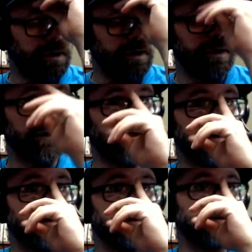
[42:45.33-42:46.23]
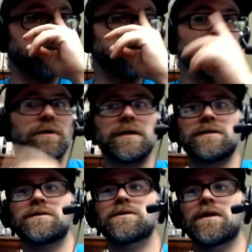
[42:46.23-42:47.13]
Tolkien
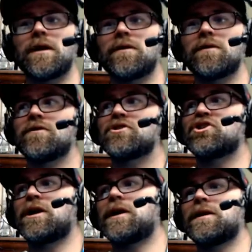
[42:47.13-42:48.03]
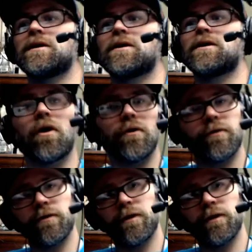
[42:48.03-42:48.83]
scholar John Garth.